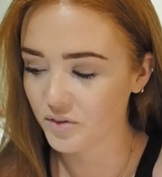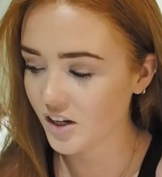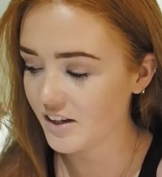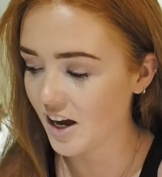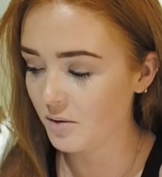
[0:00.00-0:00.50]

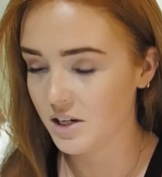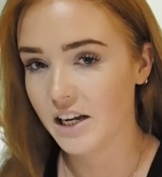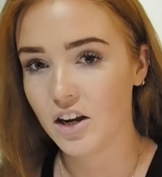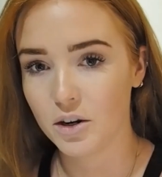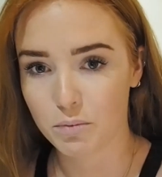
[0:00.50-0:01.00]
yeah, I'm
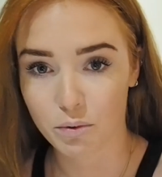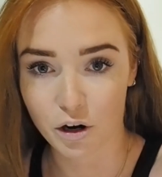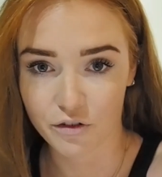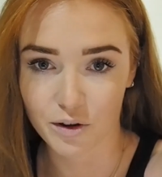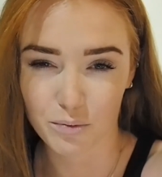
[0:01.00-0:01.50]
taking
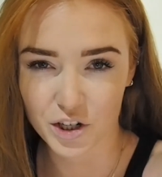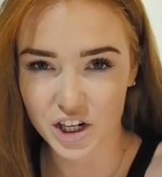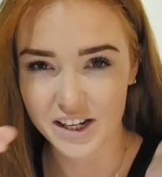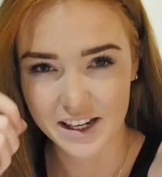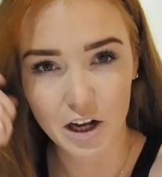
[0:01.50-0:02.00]
ibuprofen, which
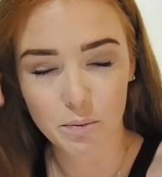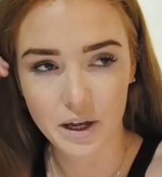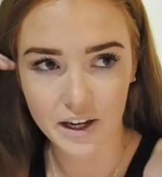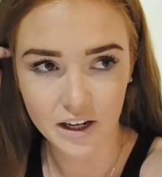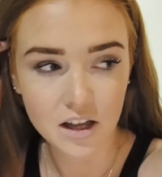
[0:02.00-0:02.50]
is
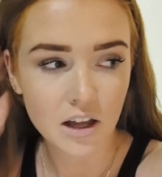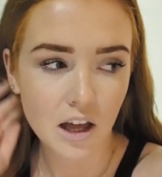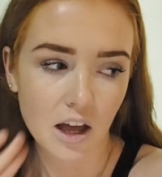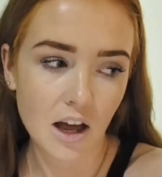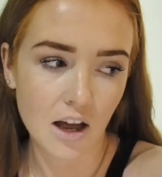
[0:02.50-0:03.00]
helping.
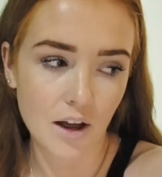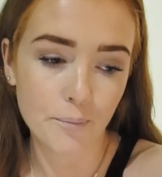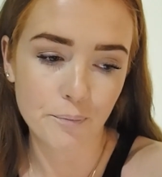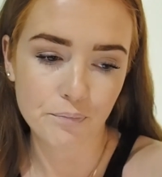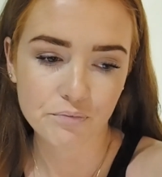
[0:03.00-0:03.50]

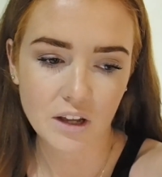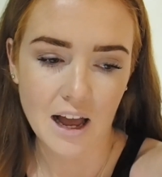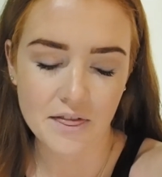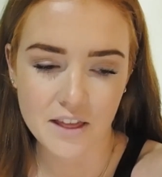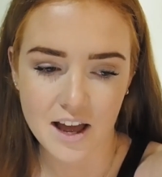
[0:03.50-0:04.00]

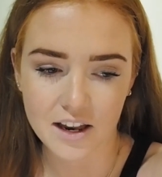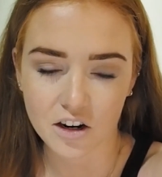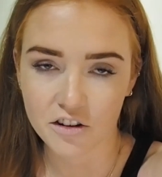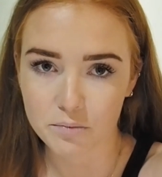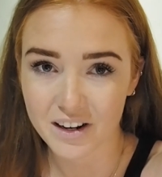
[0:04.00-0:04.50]
And then
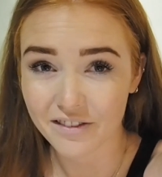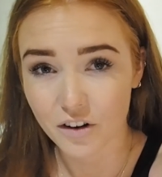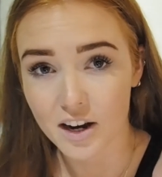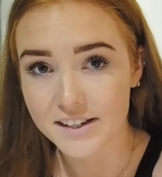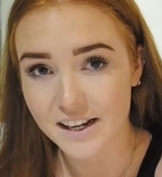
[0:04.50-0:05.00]
I've been
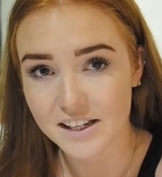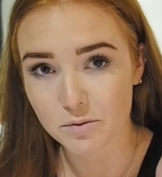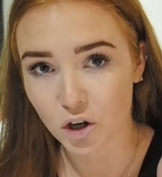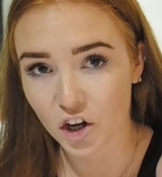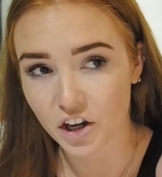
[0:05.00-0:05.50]
advised to get
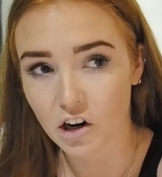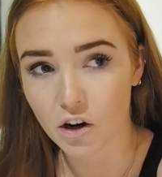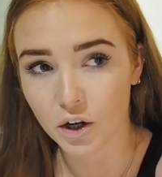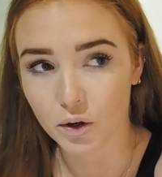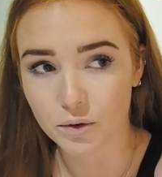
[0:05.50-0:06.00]
some coconut
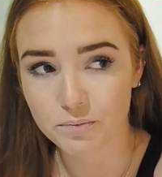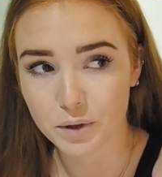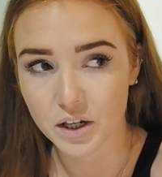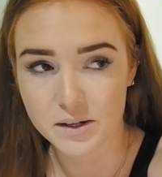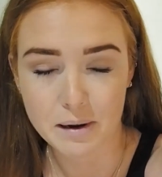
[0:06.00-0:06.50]
oil
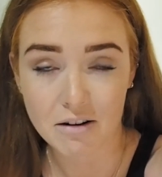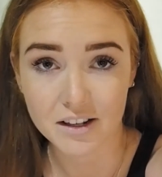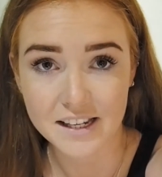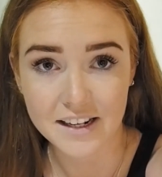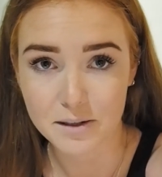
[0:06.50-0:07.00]
because apparently
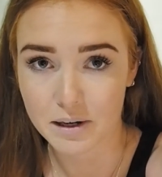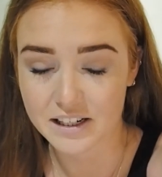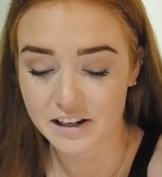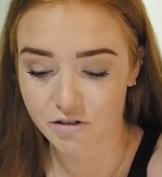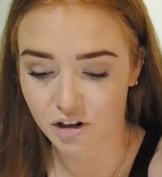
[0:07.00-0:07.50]
it's
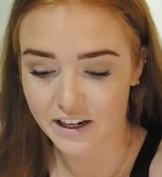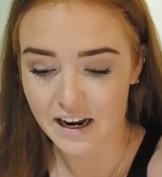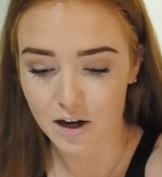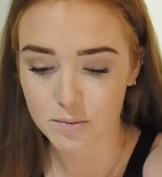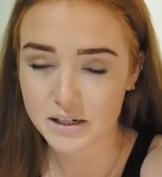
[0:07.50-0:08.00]
antibacterial and
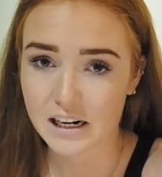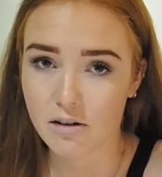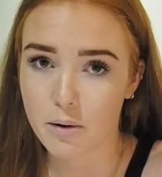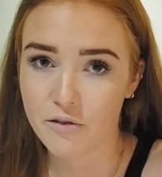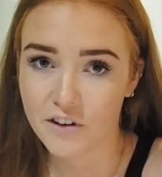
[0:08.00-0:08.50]
helps clear
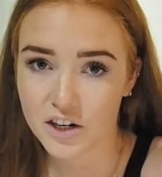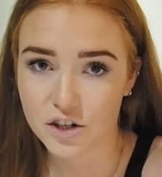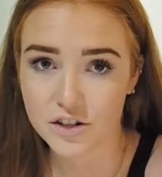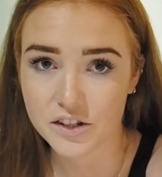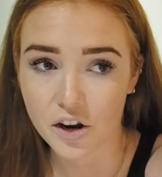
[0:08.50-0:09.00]
up
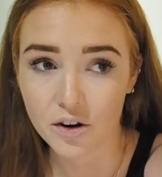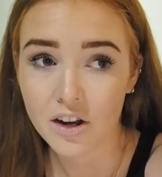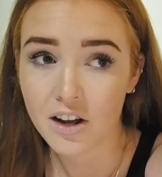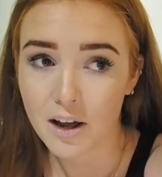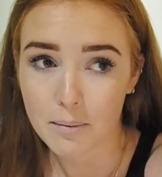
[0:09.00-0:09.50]
infections, so
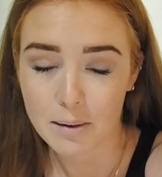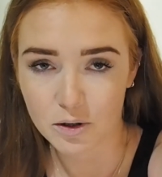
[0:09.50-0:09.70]
maybe